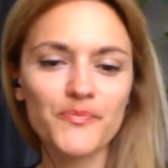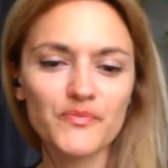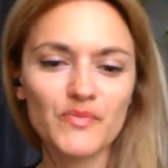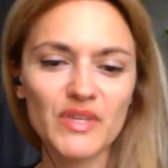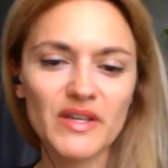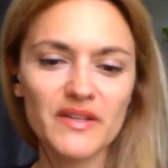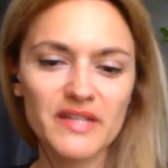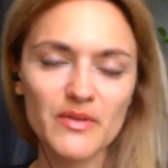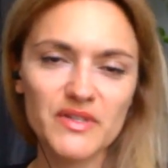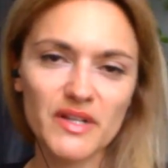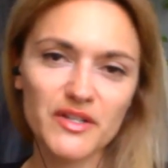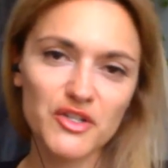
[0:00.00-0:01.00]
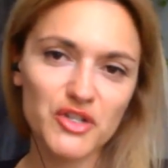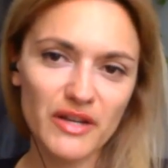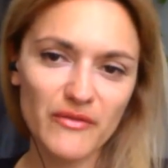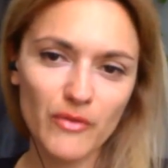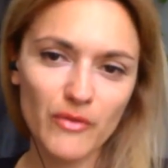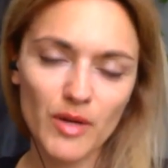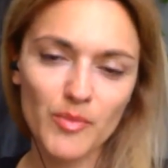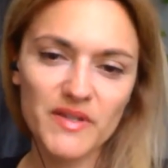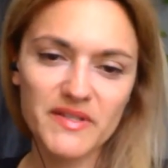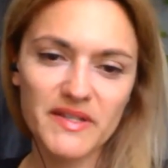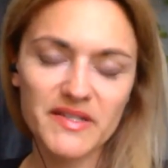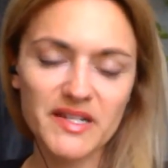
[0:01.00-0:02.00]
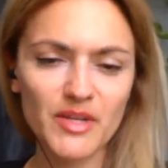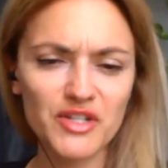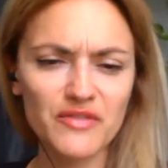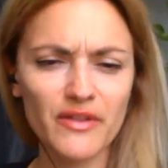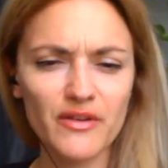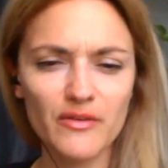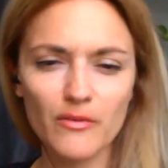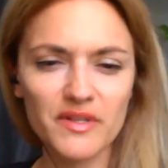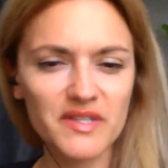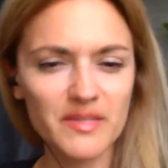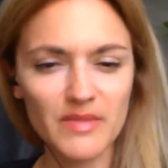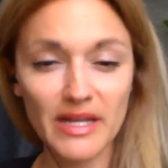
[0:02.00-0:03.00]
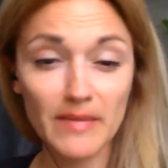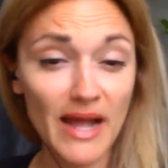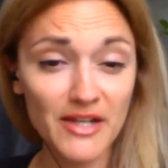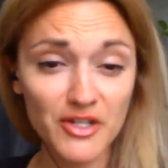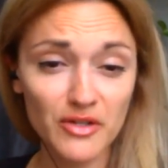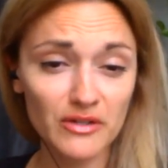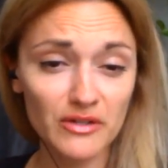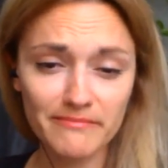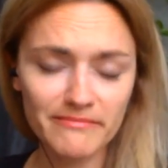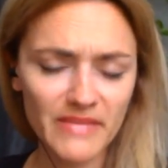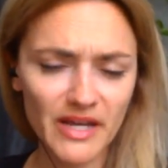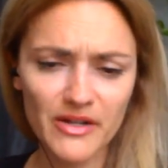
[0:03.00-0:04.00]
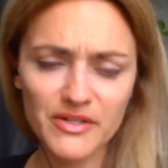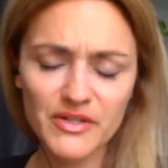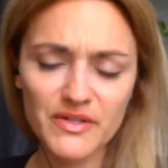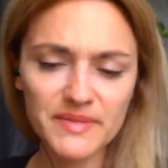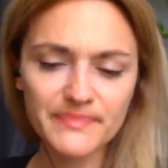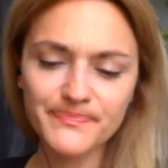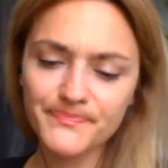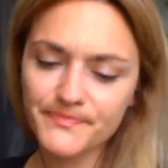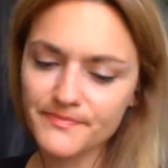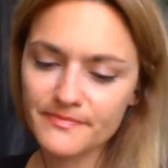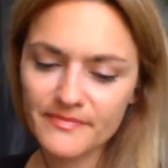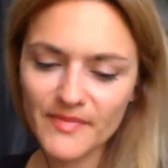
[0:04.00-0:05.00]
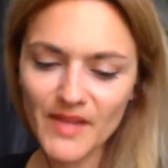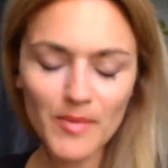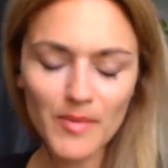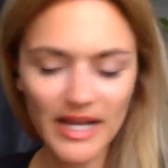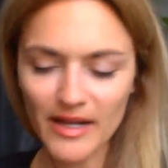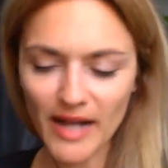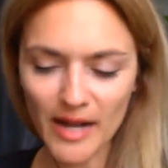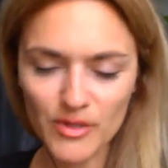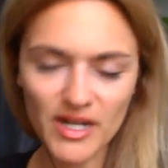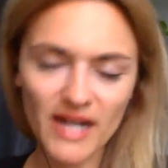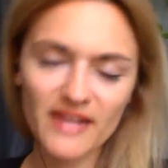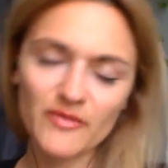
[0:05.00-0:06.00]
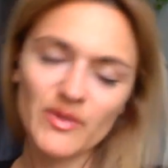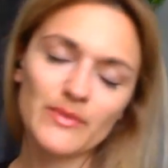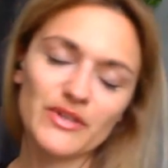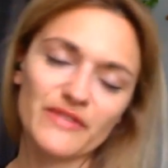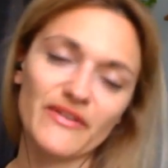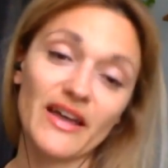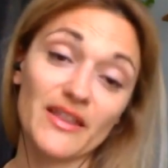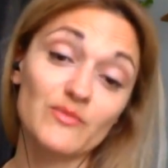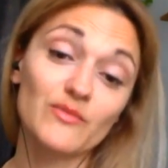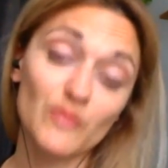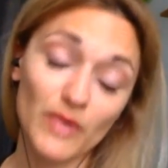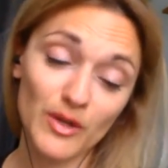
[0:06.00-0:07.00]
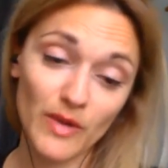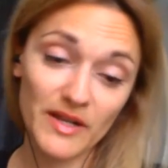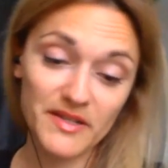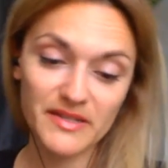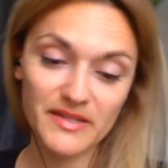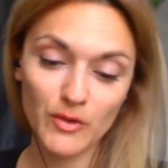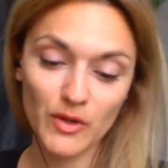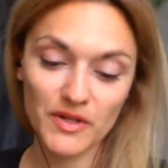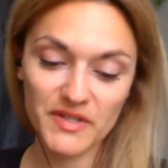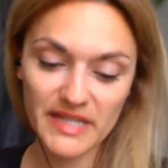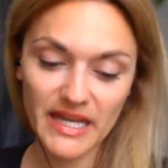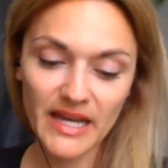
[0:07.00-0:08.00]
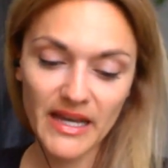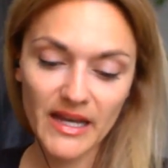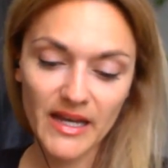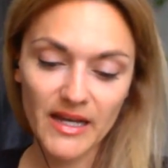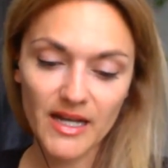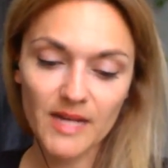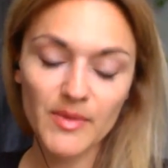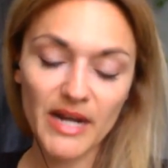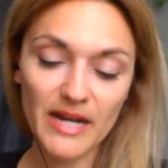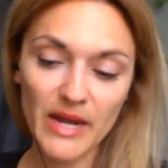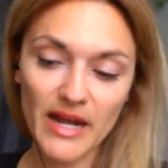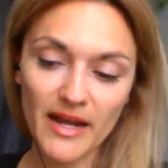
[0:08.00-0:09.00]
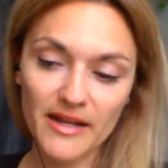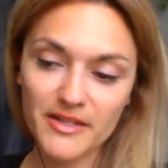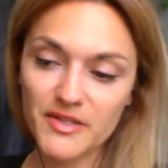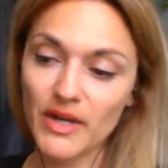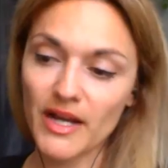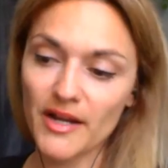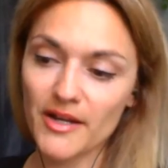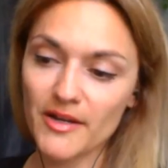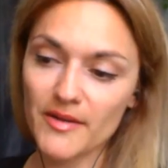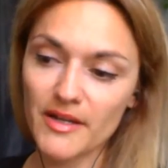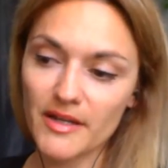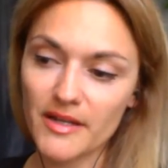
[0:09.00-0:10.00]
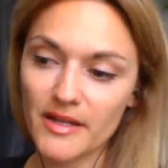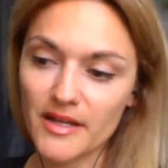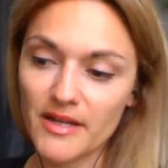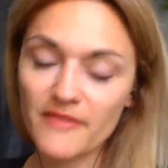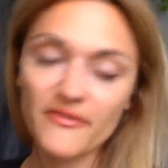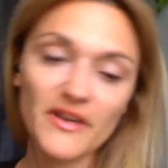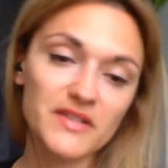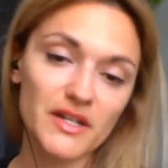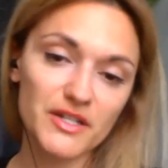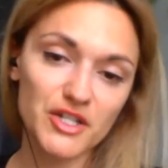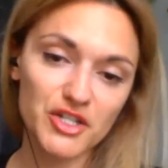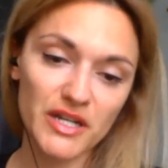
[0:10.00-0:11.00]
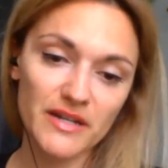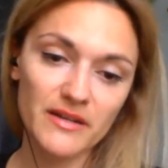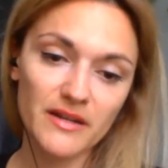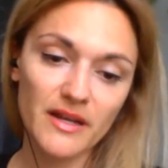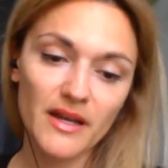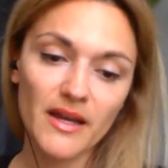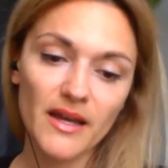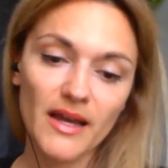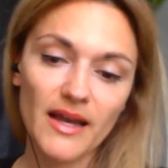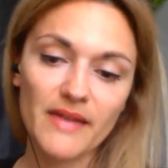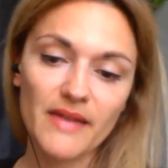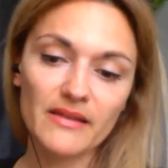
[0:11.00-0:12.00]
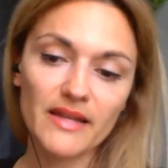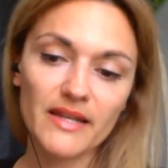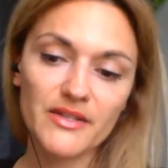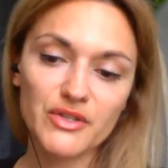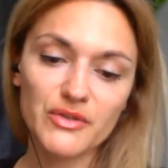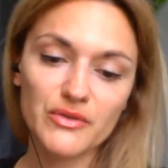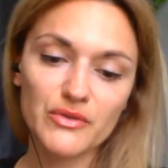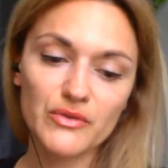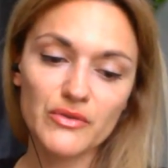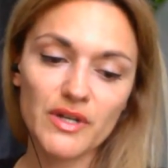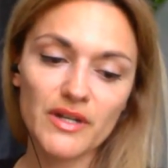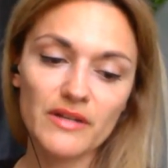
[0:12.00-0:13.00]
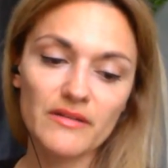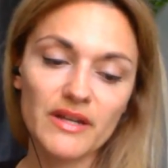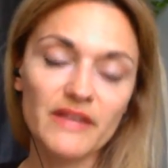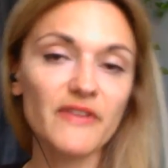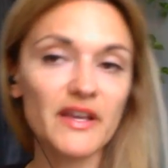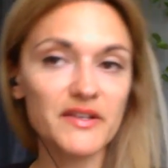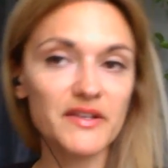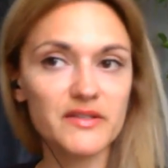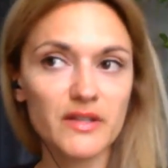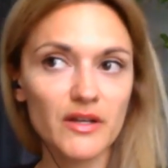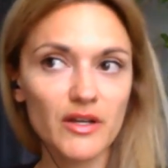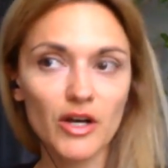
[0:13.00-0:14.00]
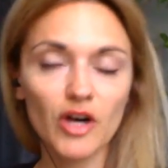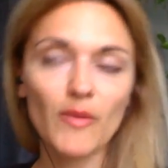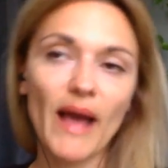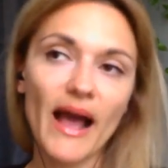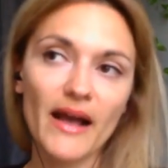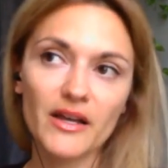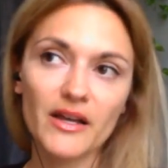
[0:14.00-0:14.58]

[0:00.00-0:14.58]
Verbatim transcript: because I was auditioning for a princess and a bunch of other what seemed like magical characters. But I would not have been able to fathom what it was, of course. But anyway, so I got an in-face audition, and that led to an in-face callback